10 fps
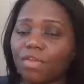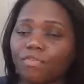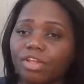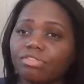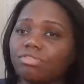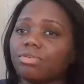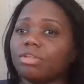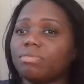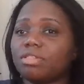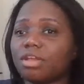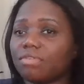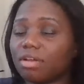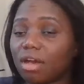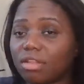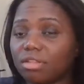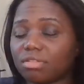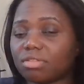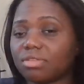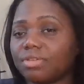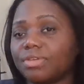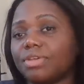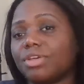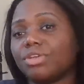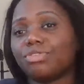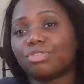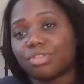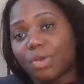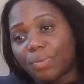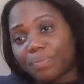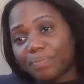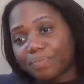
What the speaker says: Their friends are still going to be there regardless. So